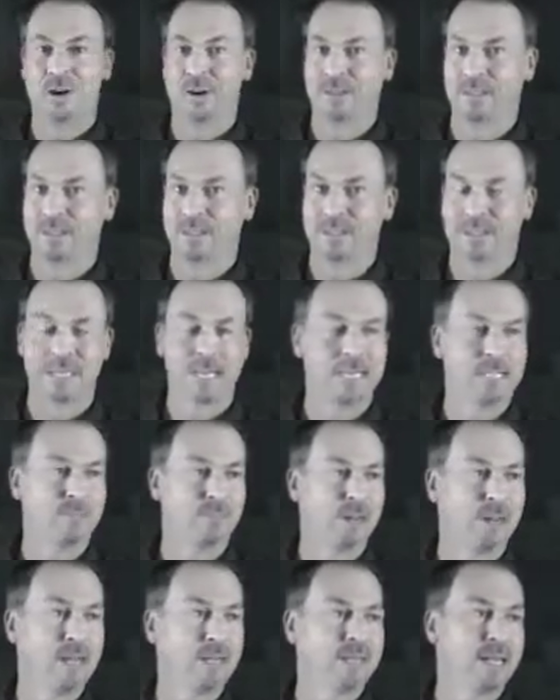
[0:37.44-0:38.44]
dots in the tens
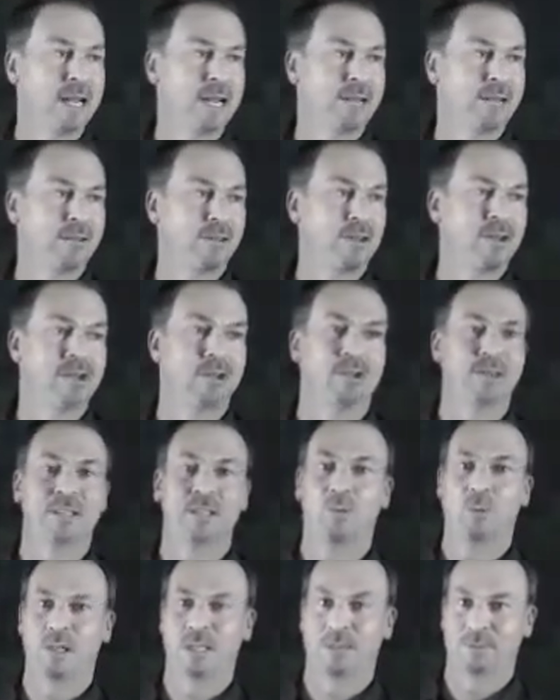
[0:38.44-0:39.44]
place, and 30 dots
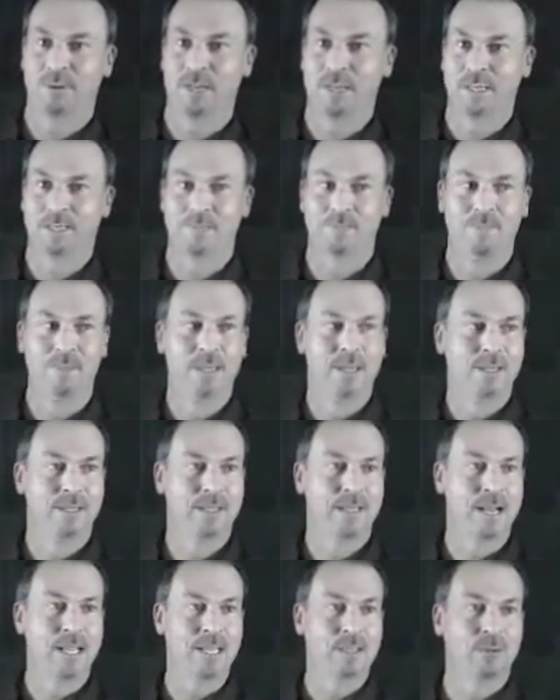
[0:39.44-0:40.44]
in the ones place.
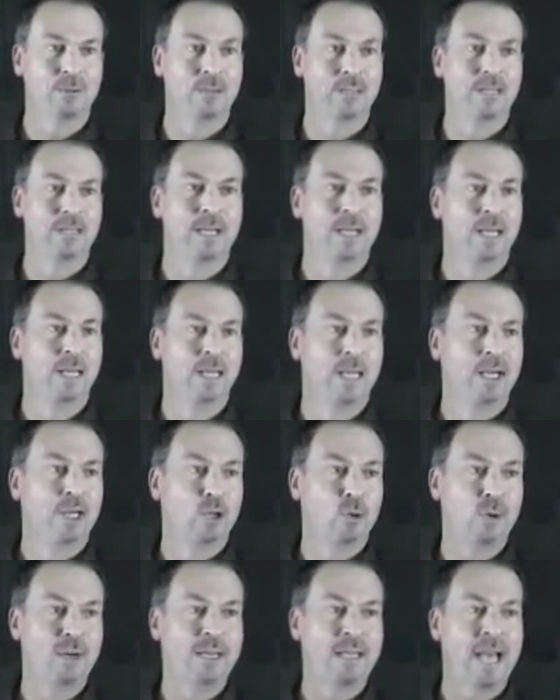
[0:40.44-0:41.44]
So the answer is
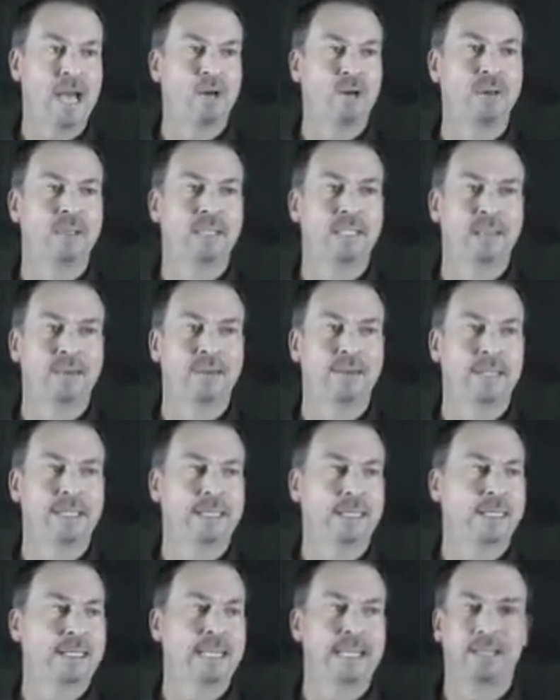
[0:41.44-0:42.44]
20 hundred 70
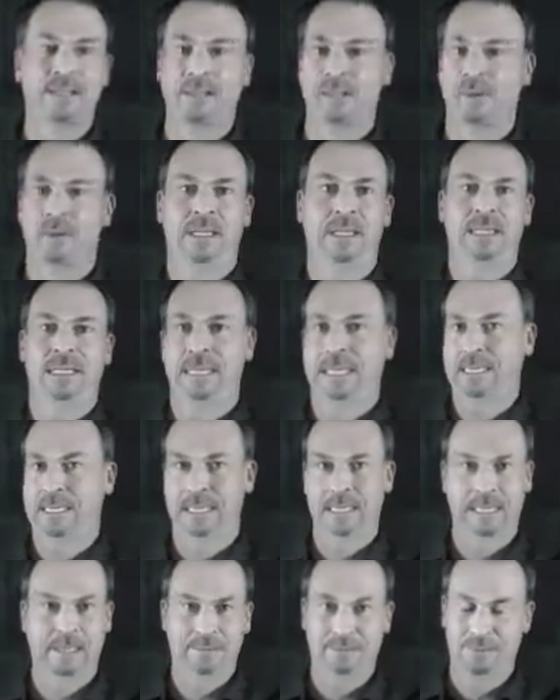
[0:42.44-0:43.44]
t 30
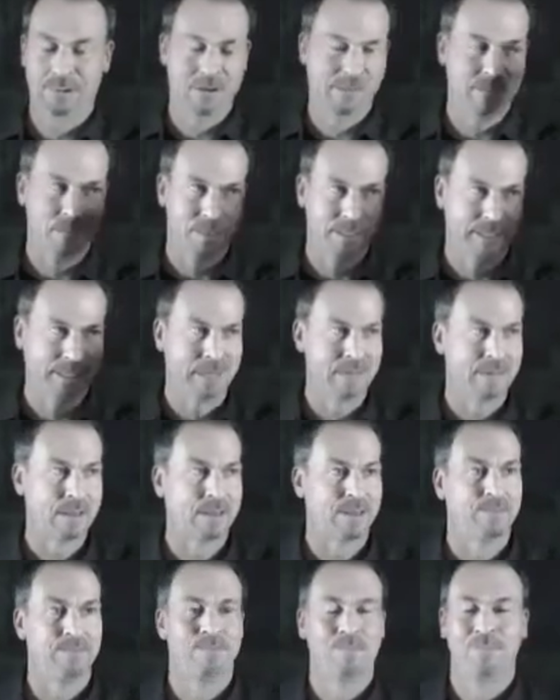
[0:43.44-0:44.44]
t, whatever you want to say
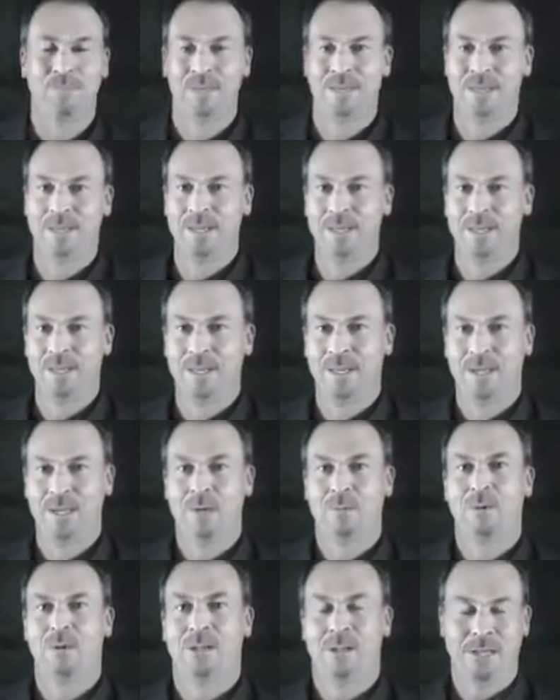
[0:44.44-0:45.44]
that.
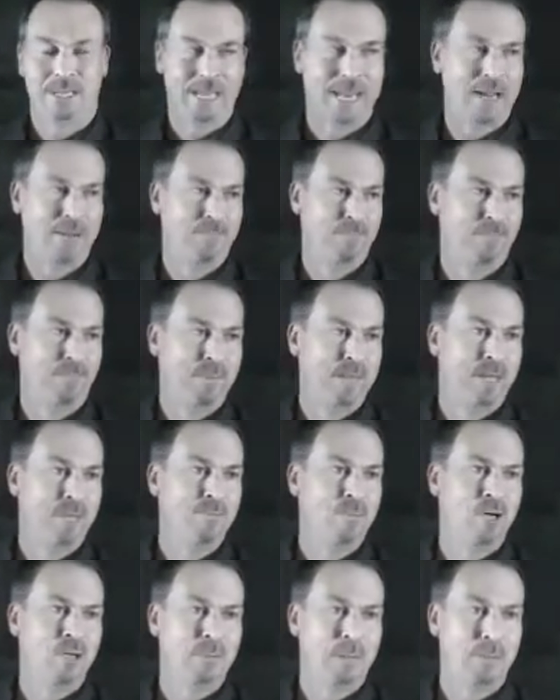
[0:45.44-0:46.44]
Well, okay,
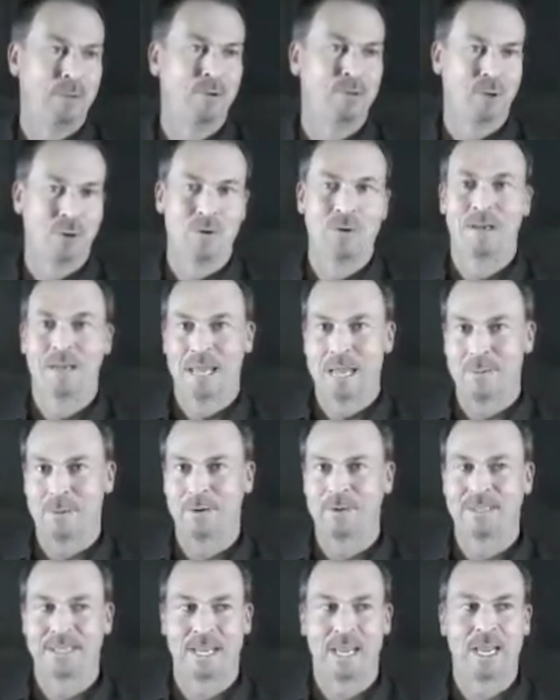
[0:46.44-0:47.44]
most people don't allow me
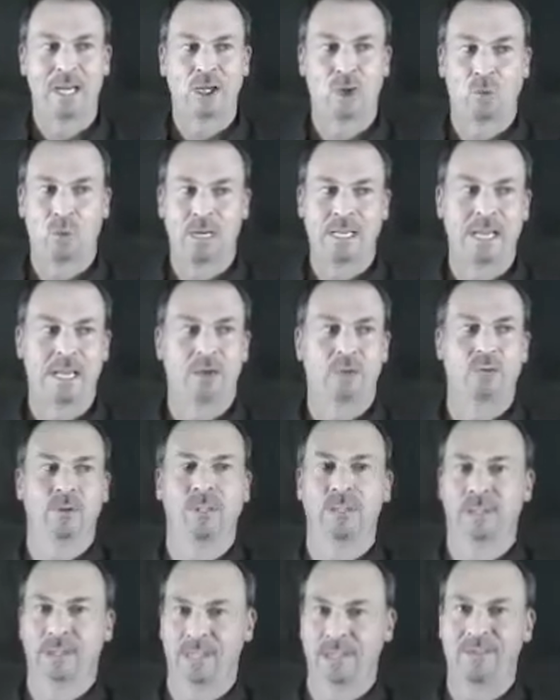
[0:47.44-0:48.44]
to say 20
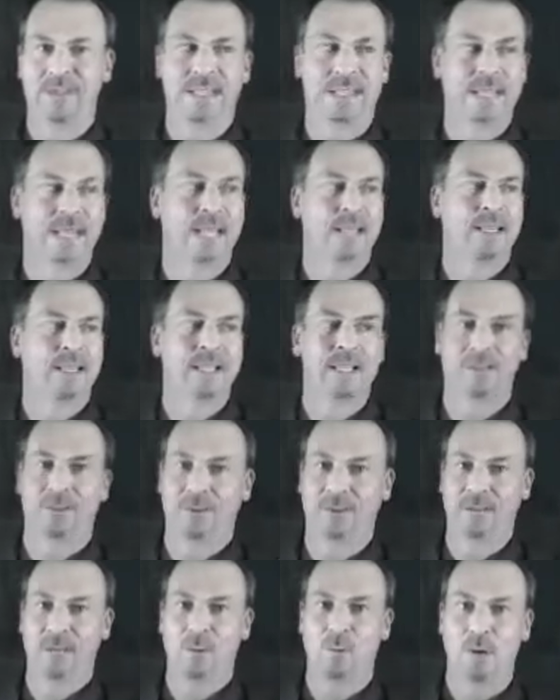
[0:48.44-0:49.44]
hundreds, 70 tens, and
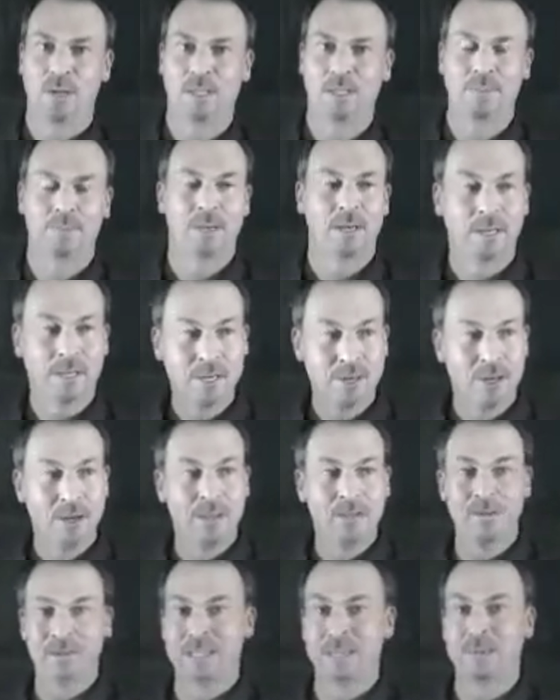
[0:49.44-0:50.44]
30 ones, but you know,
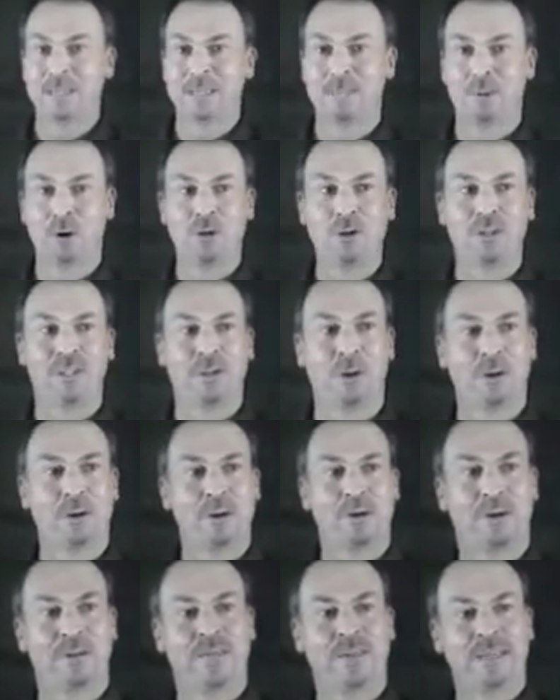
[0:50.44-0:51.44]
there's some explosions going
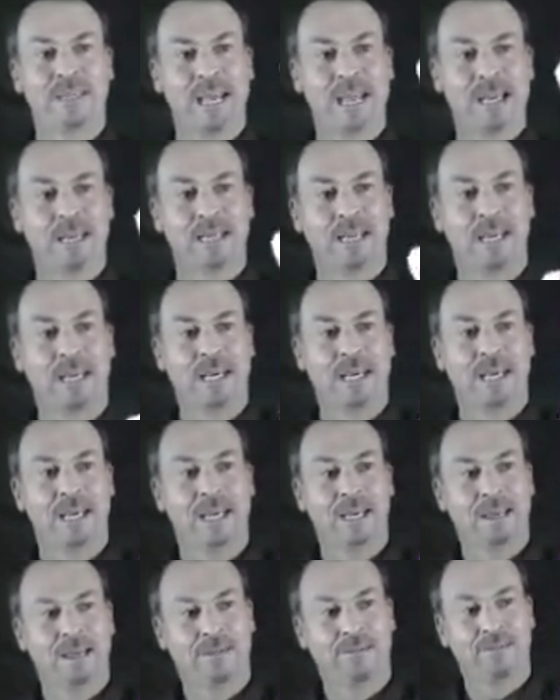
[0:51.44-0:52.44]
on. For
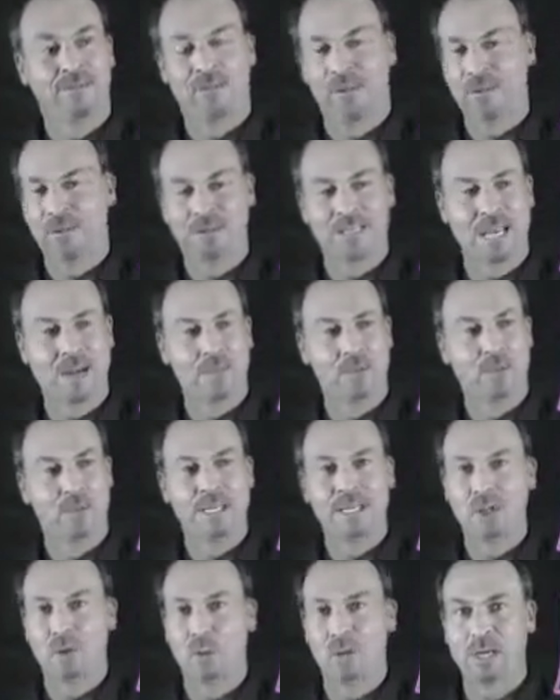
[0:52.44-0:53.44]
example,
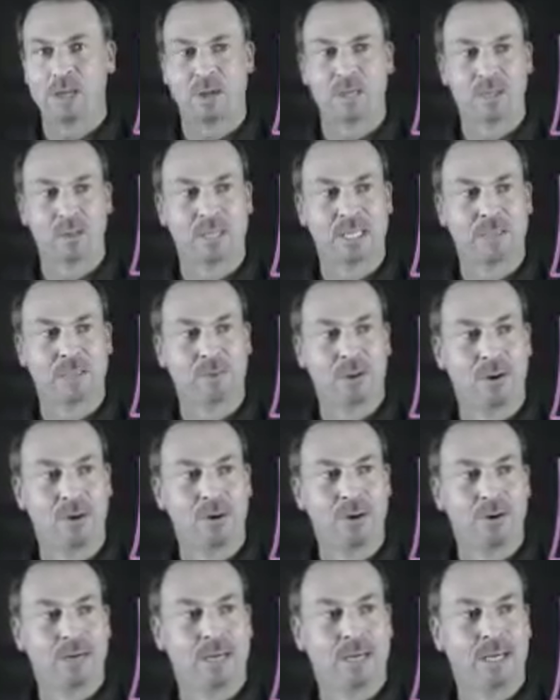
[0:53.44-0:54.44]
these 20 dots would
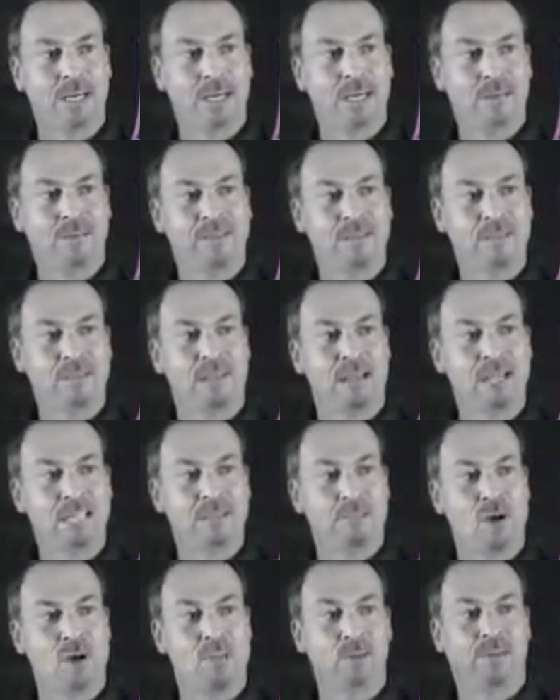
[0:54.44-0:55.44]
explode. If there's a
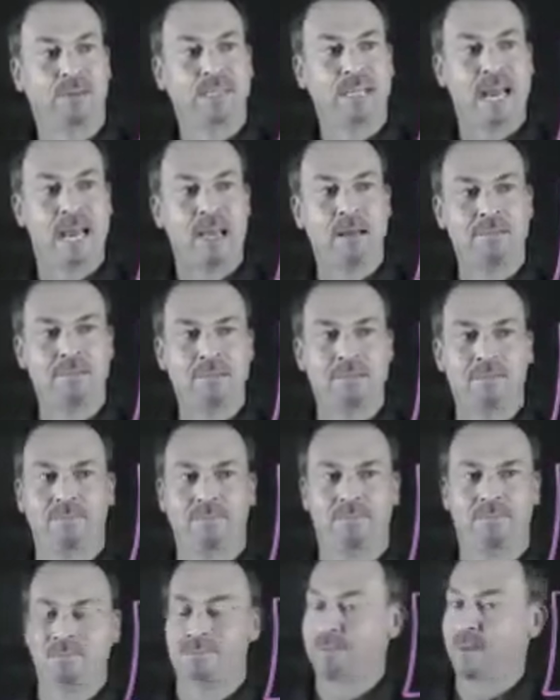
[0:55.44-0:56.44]
nice multiple of 10,
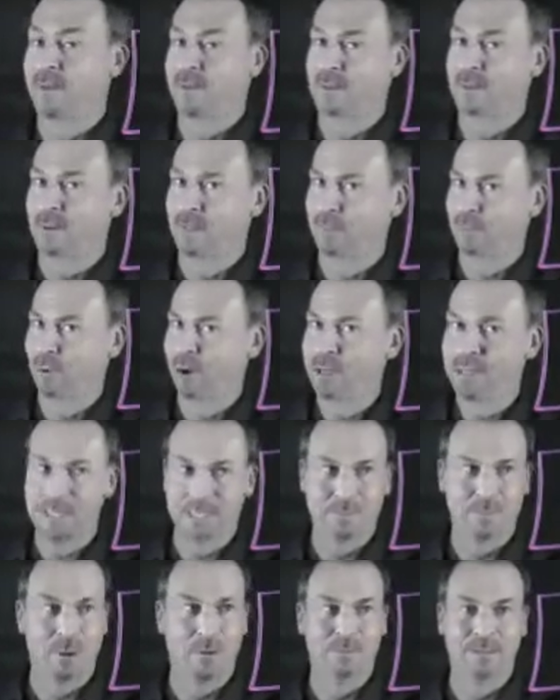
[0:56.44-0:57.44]
so it's not surprising
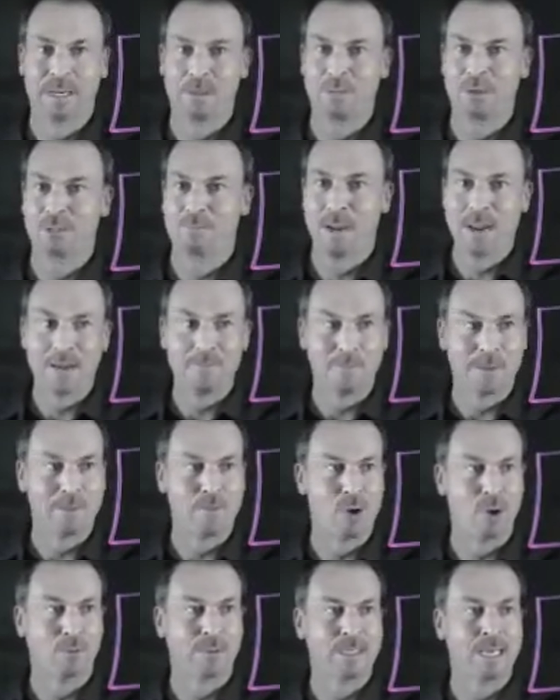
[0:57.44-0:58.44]
it's multiple 10, we just made it be
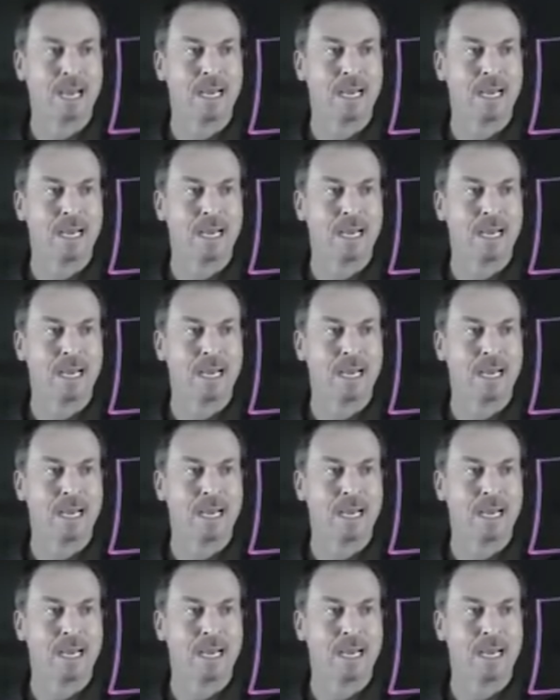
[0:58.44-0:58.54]
multiple